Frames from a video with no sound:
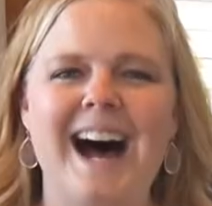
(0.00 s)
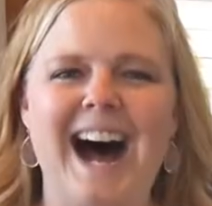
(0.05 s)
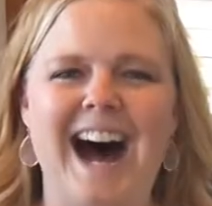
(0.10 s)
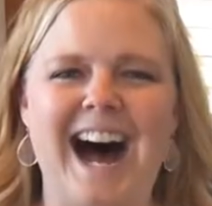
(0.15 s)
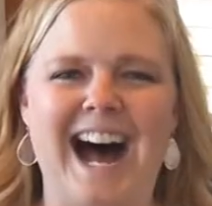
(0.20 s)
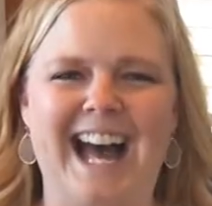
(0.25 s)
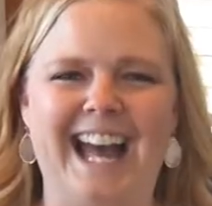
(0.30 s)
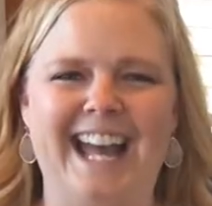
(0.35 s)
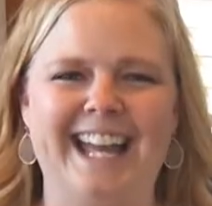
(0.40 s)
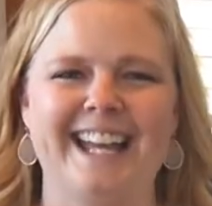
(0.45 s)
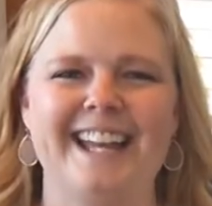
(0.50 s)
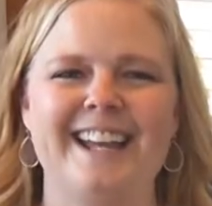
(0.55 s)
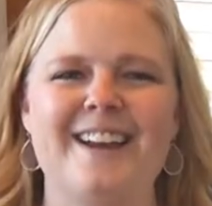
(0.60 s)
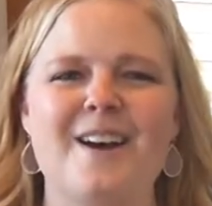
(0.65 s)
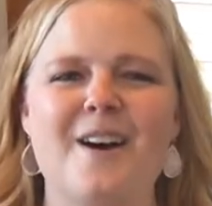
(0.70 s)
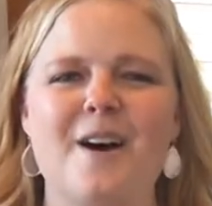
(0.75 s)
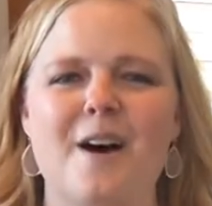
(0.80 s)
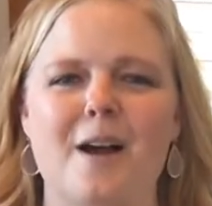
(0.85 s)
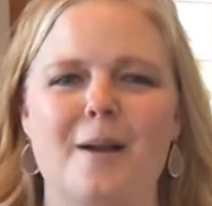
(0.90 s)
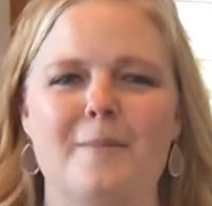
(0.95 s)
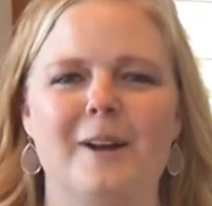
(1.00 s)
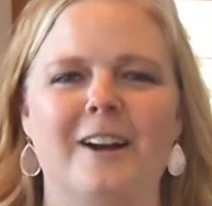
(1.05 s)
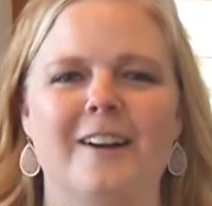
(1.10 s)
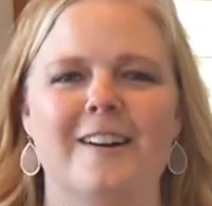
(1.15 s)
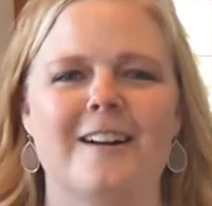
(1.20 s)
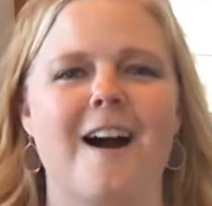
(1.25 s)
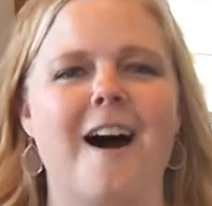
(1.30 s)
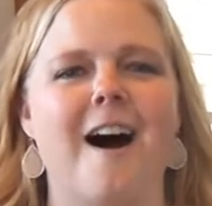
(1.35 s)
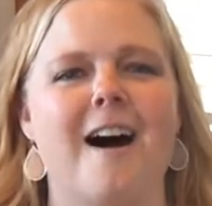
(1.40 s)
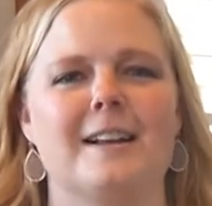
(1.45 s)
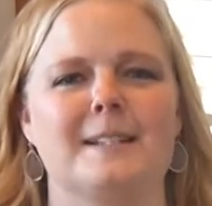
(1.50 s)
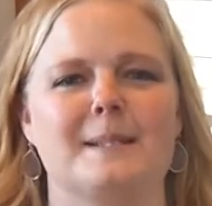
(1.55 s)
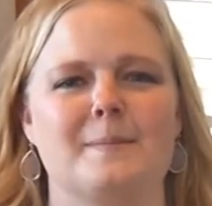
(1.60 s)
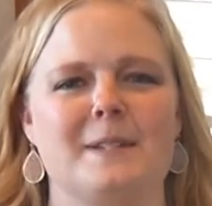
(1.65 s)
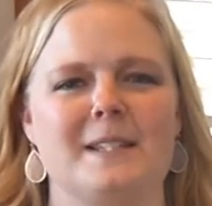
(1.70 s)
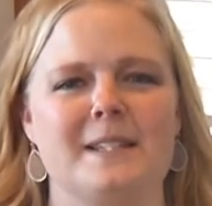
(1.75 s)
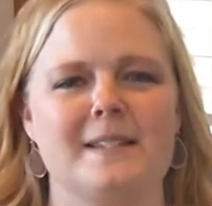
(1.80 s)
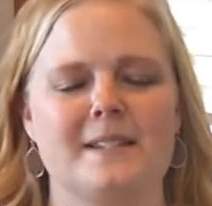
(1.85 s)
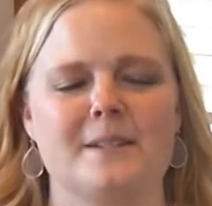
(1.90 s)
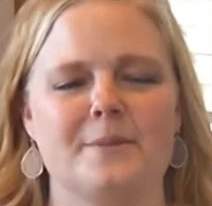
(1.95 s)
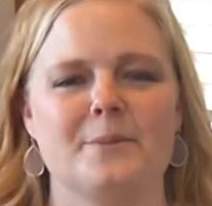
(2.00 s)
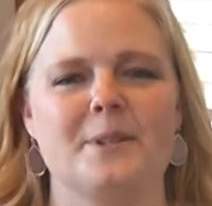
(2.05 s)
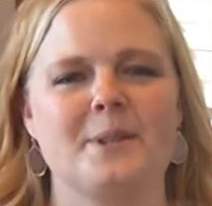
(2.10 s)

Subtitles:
Hi, I'm Erika Osmundson